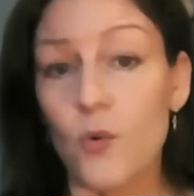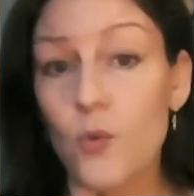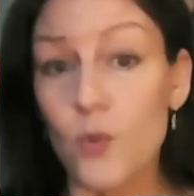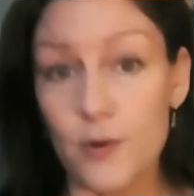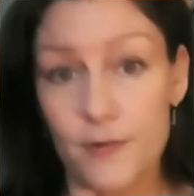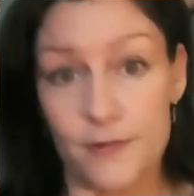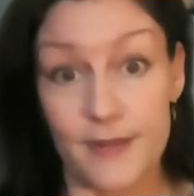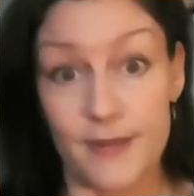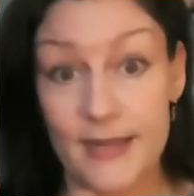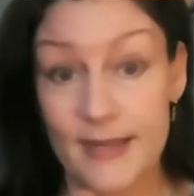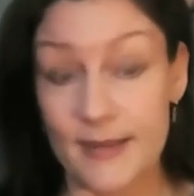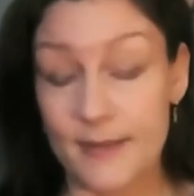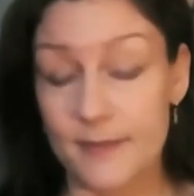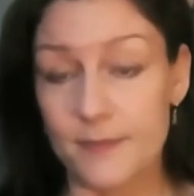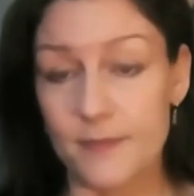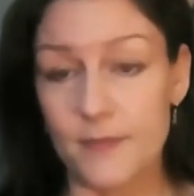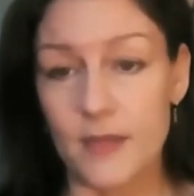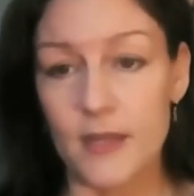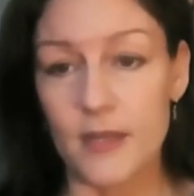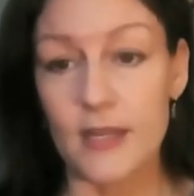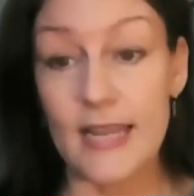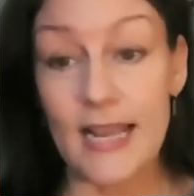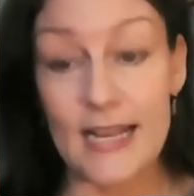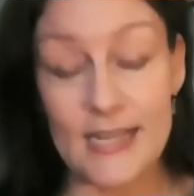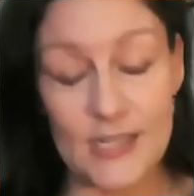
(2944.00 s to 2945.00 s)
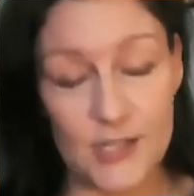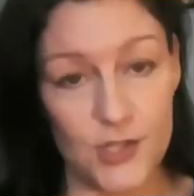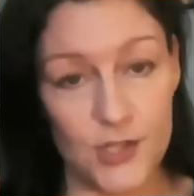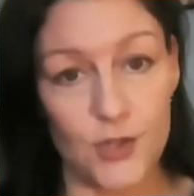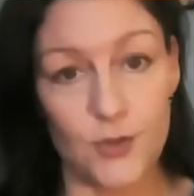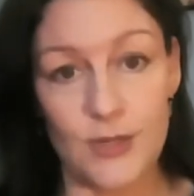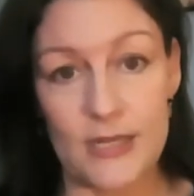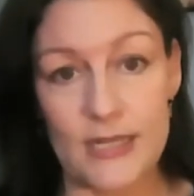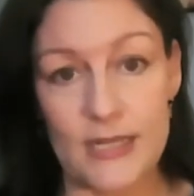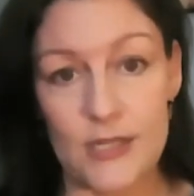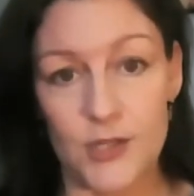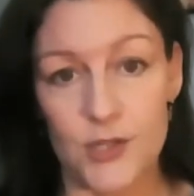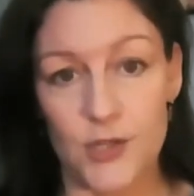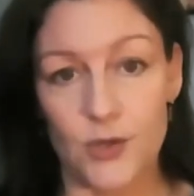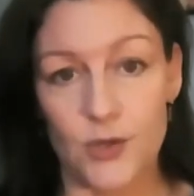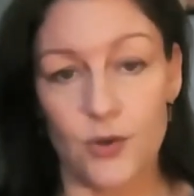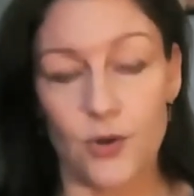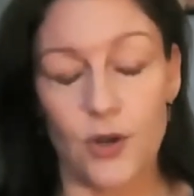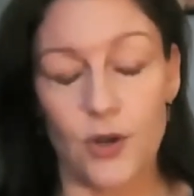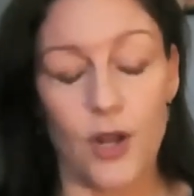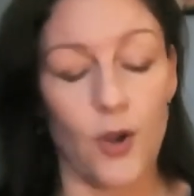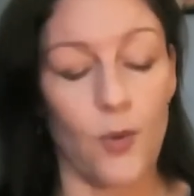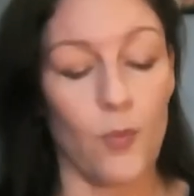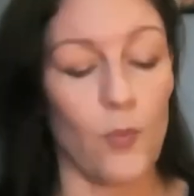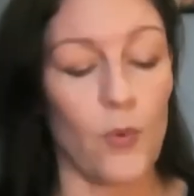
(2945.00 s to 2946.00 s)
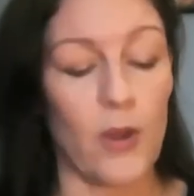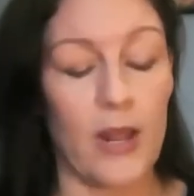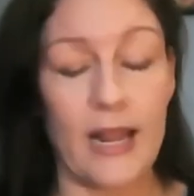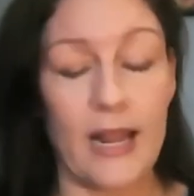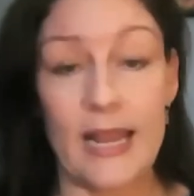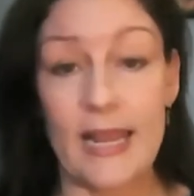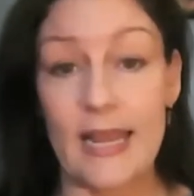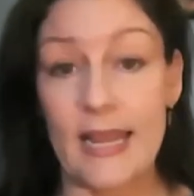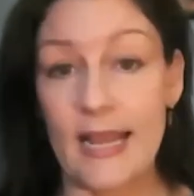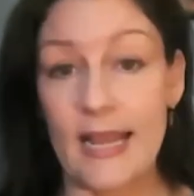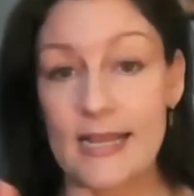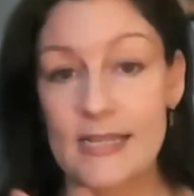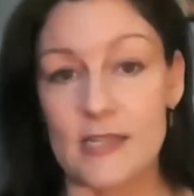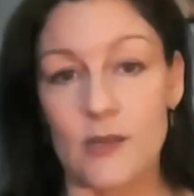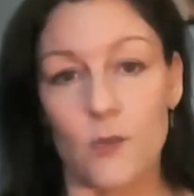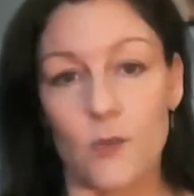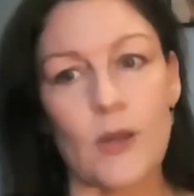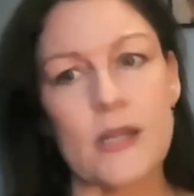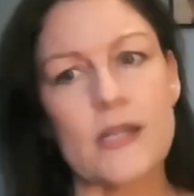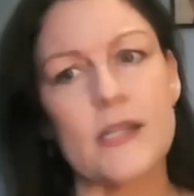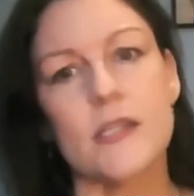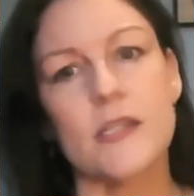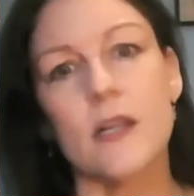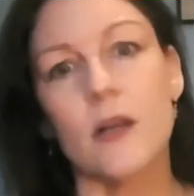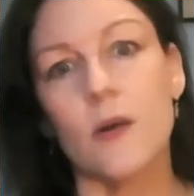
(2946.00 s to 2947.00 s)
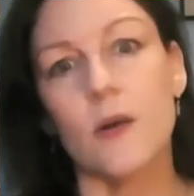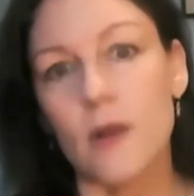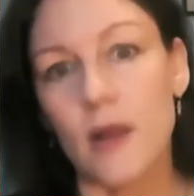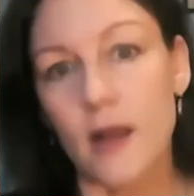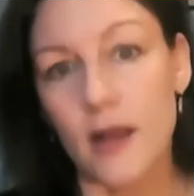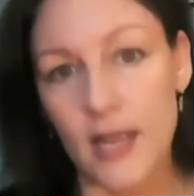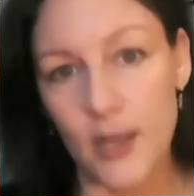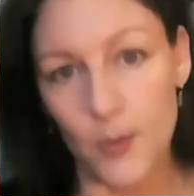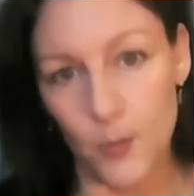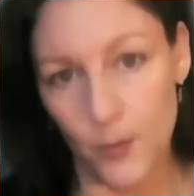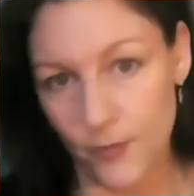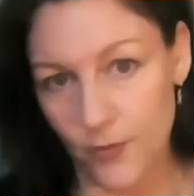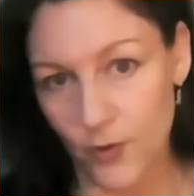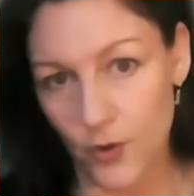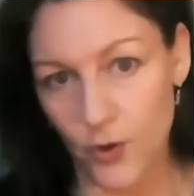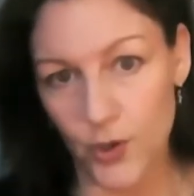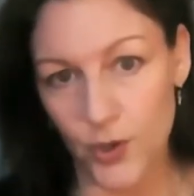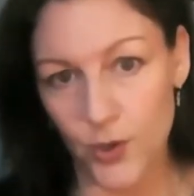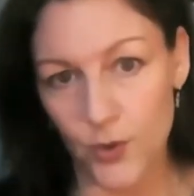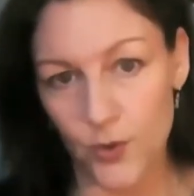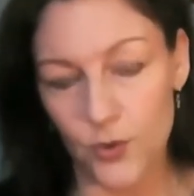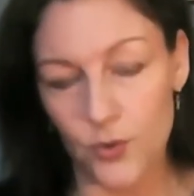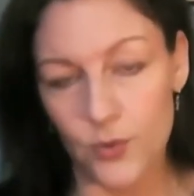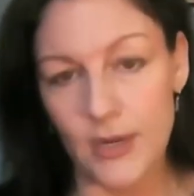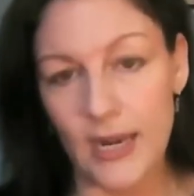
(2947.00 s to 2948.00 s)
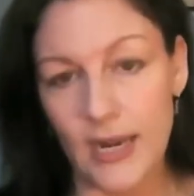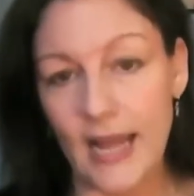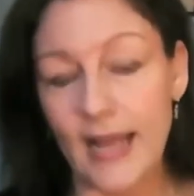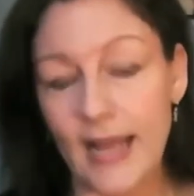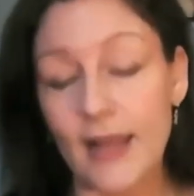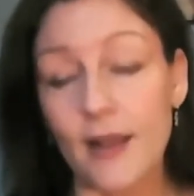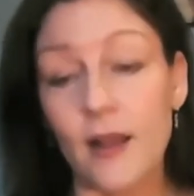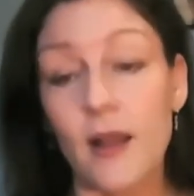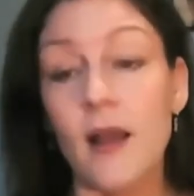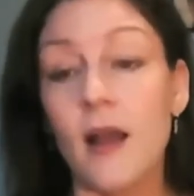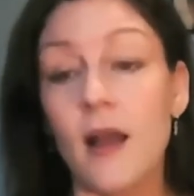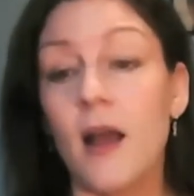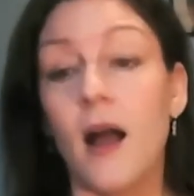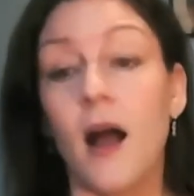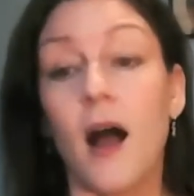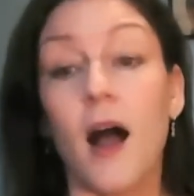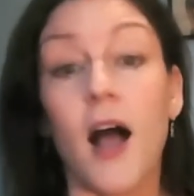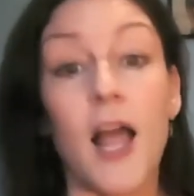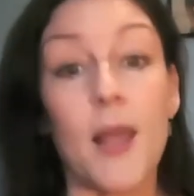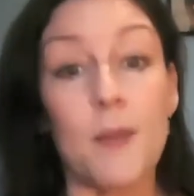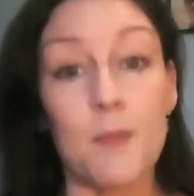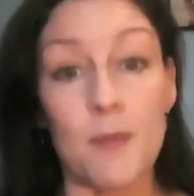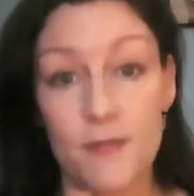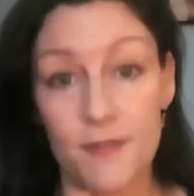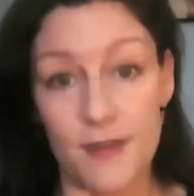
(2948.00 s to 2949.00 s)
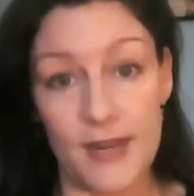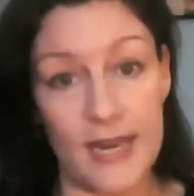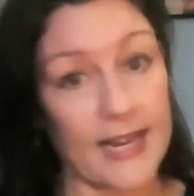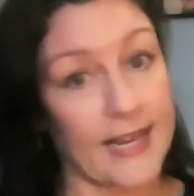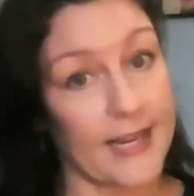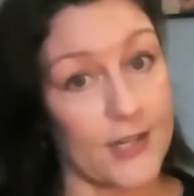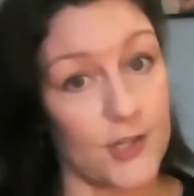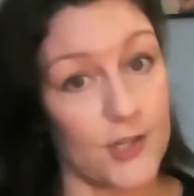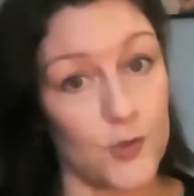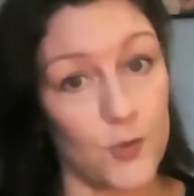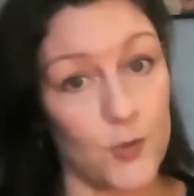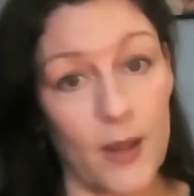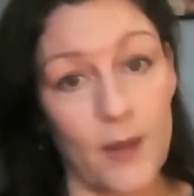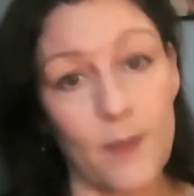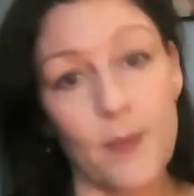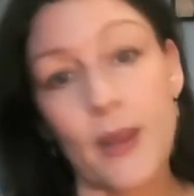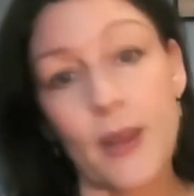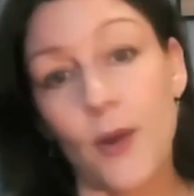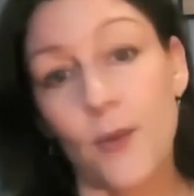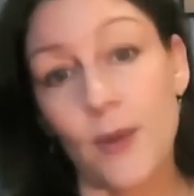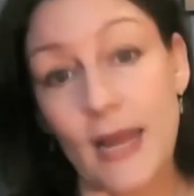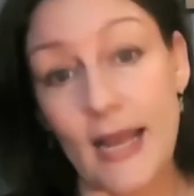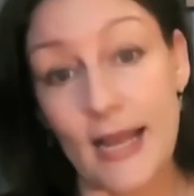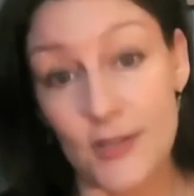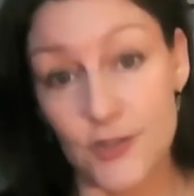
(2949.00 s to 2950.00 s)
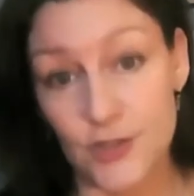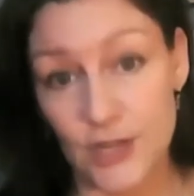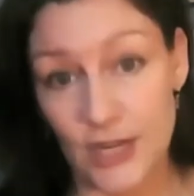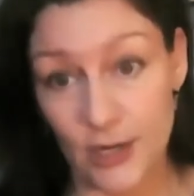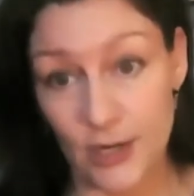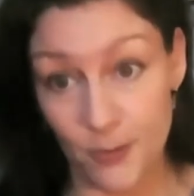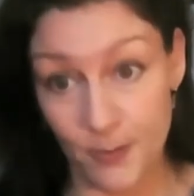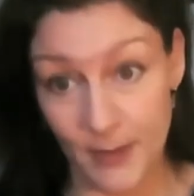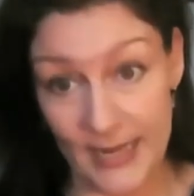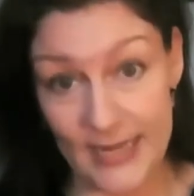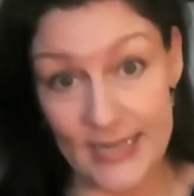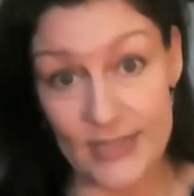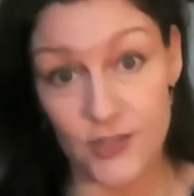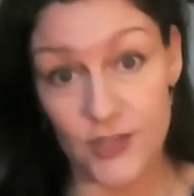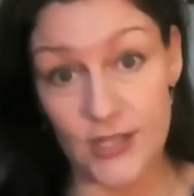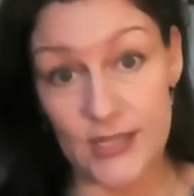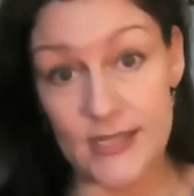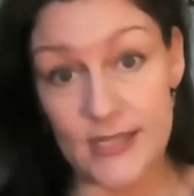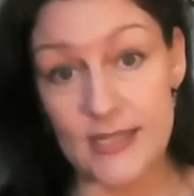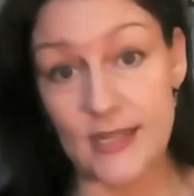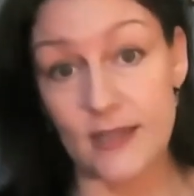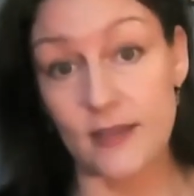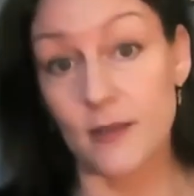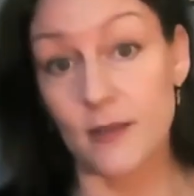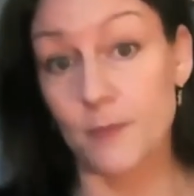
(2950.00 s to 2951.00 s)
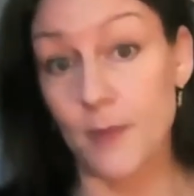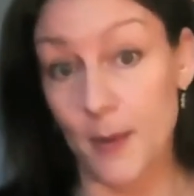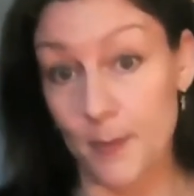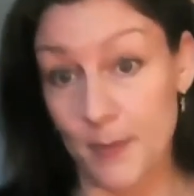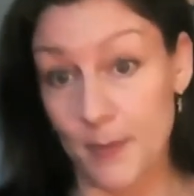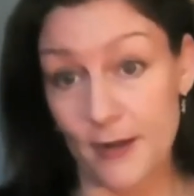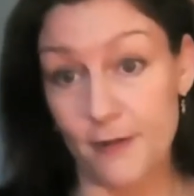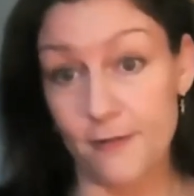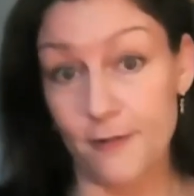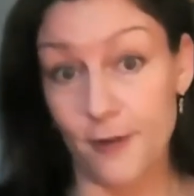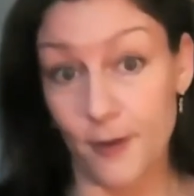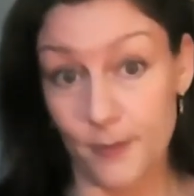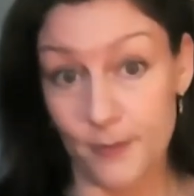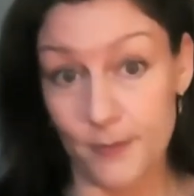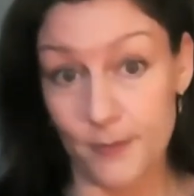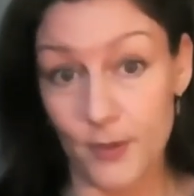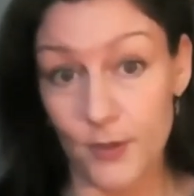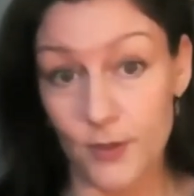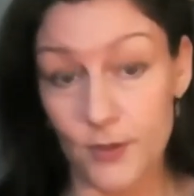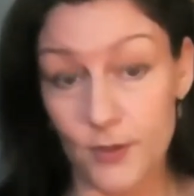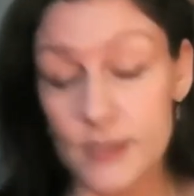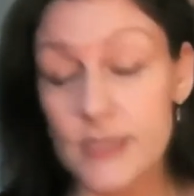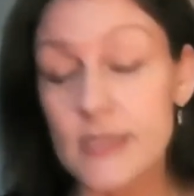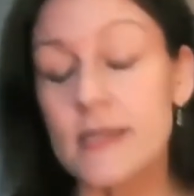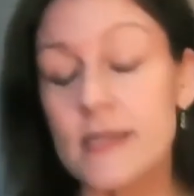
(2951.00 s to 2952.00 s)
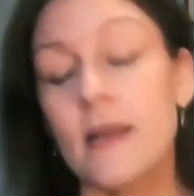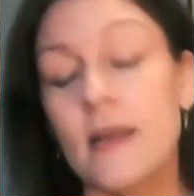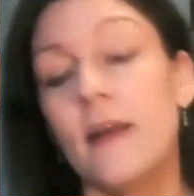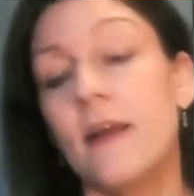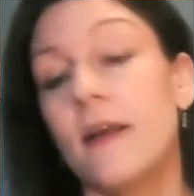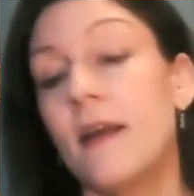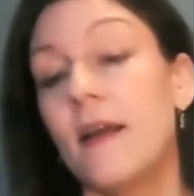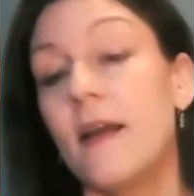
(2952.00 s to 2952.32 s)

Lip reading: All of it. Yes, you need to do your homework. Yes, we're so lucky we've got Google now. I'm of an age where we only had Yellow Pages and the public phone box.